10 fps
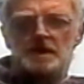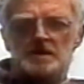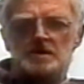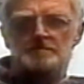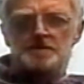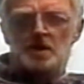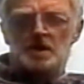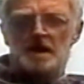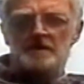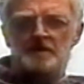and you have bird
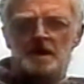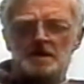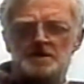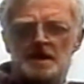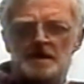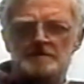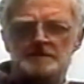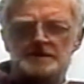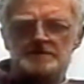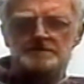life all the time, and